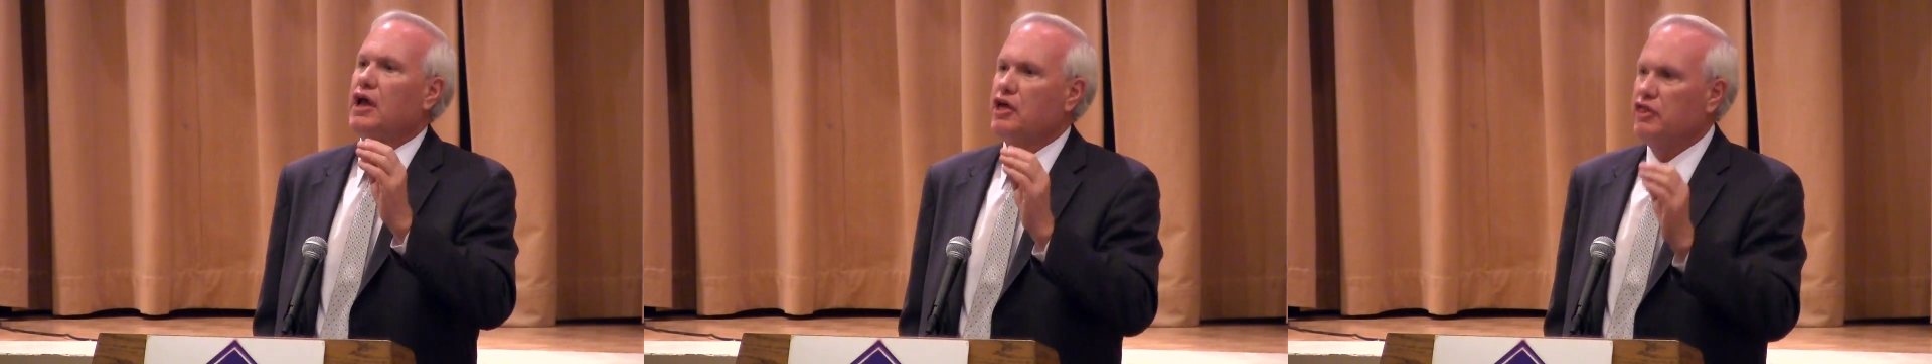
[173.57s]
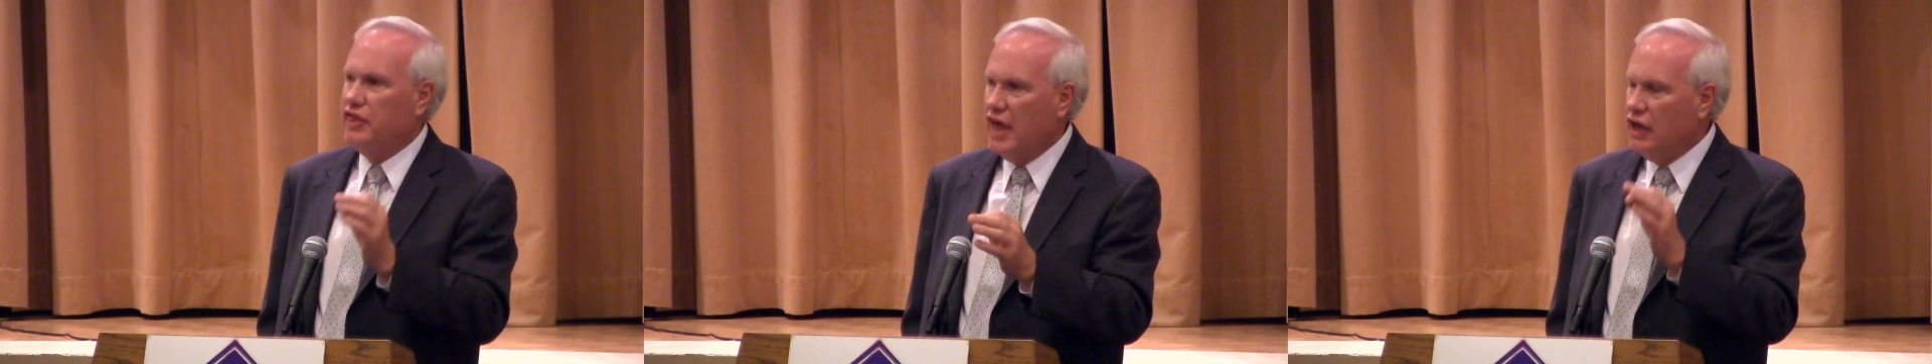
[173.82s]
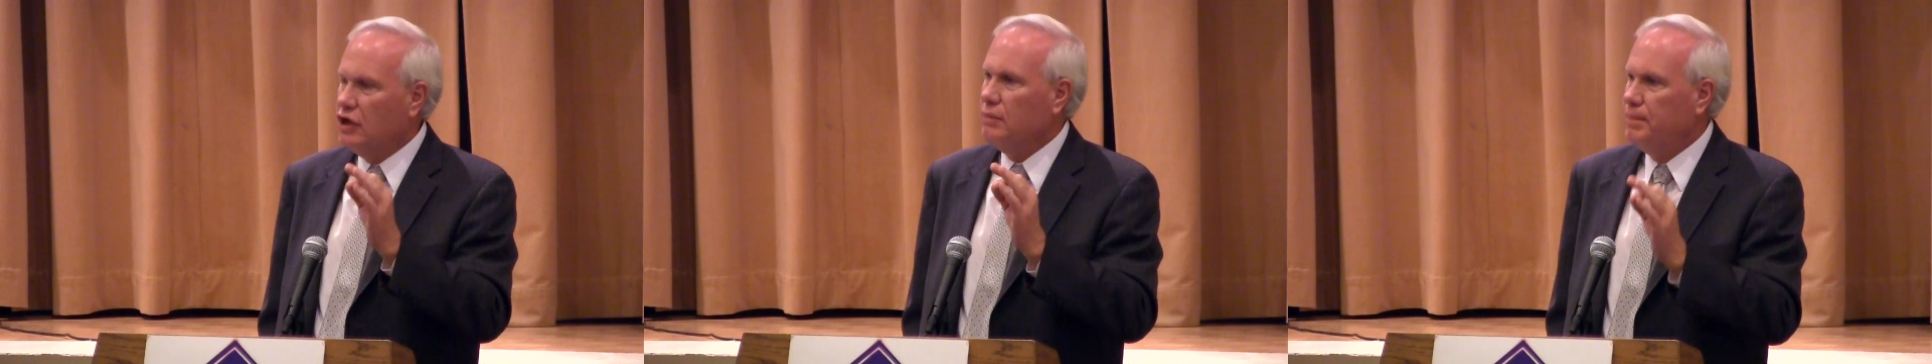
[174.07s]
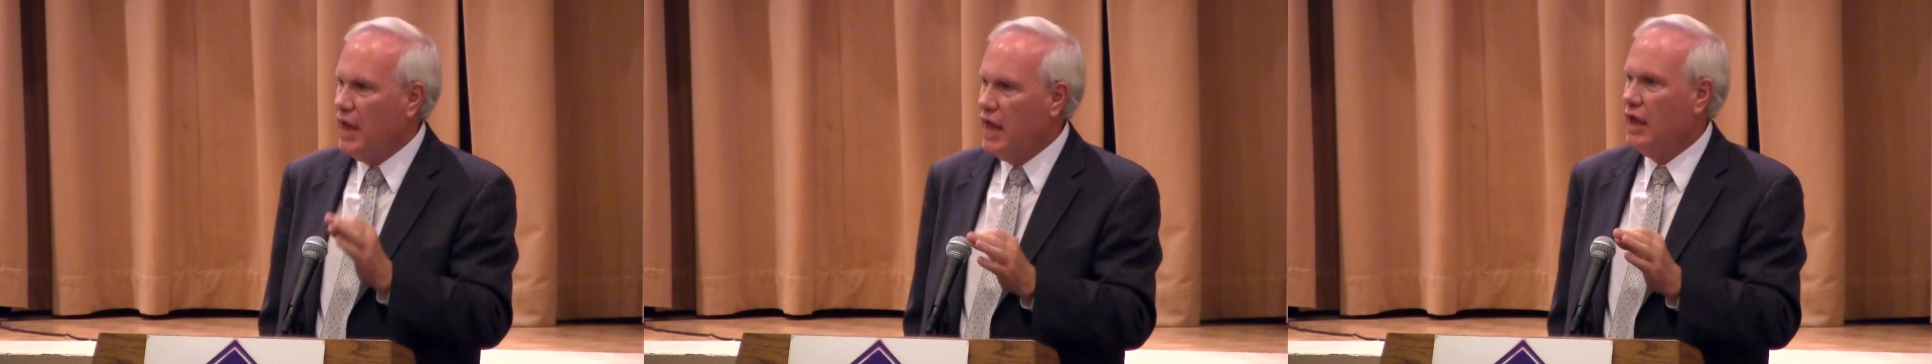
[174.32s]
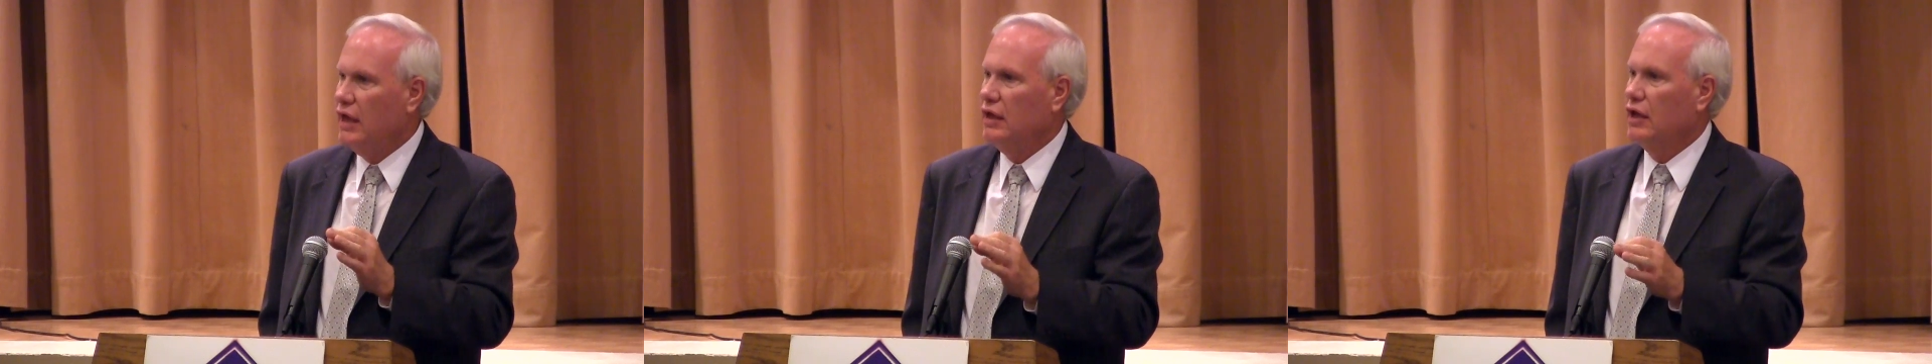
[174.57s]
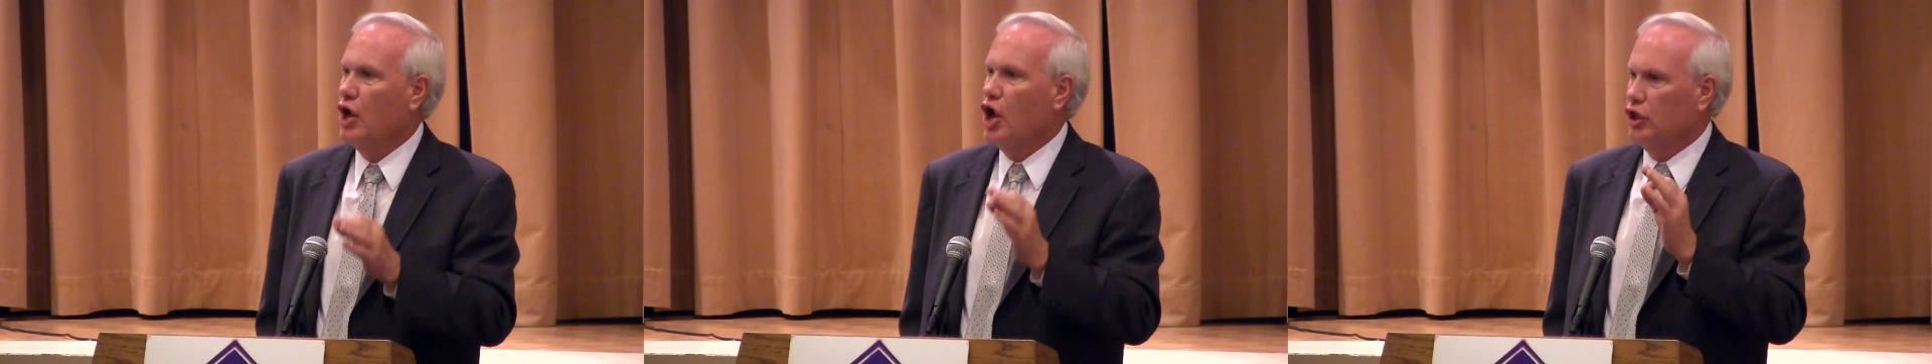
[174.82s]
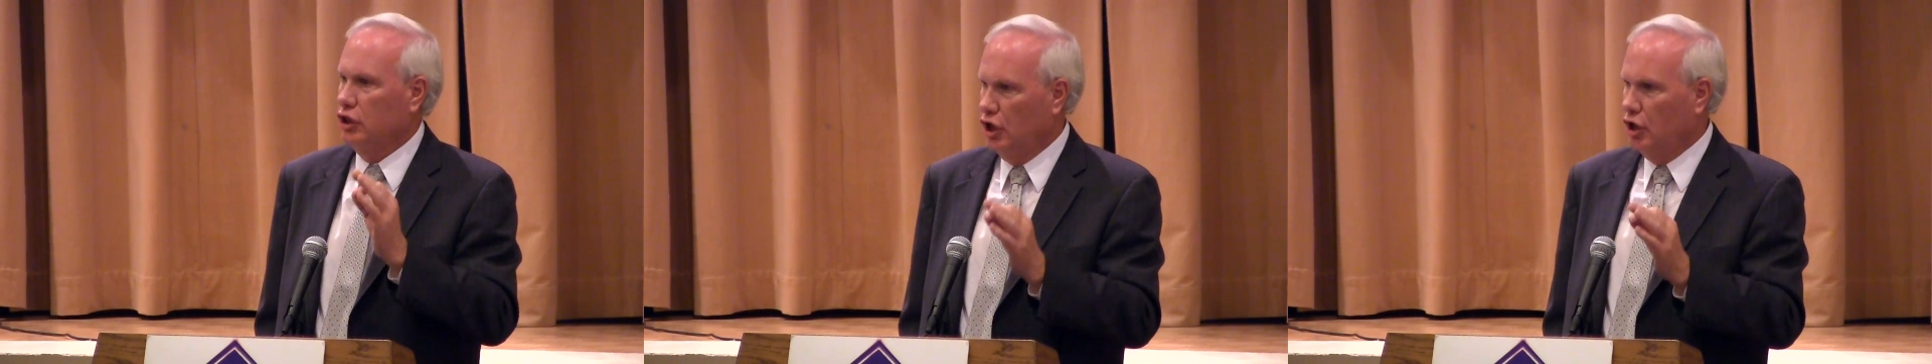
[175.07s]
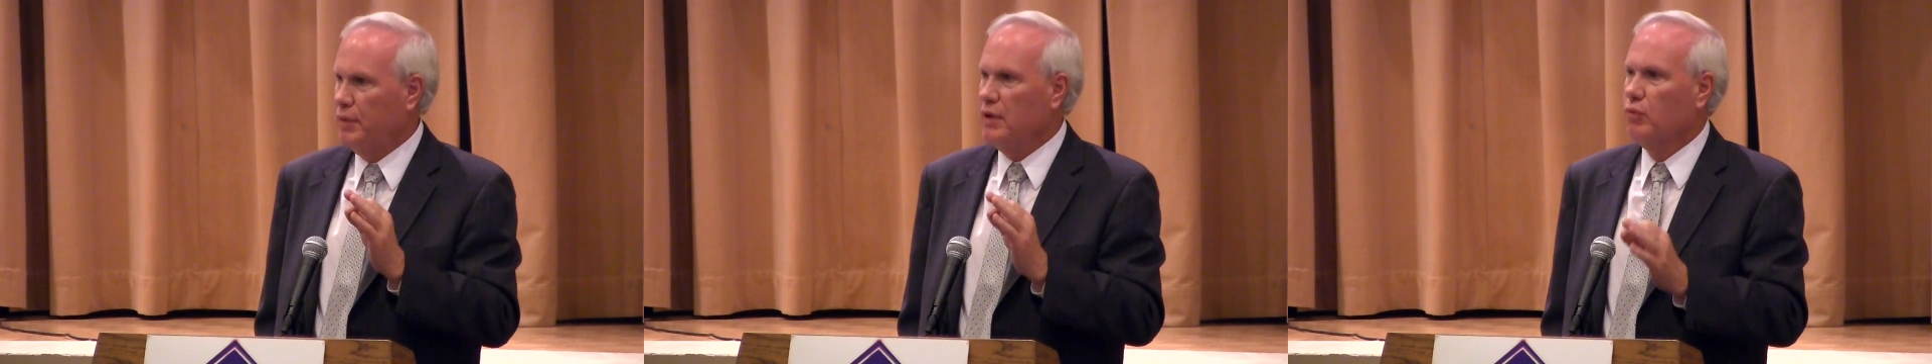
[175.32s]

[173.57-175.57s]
they could pay a little bit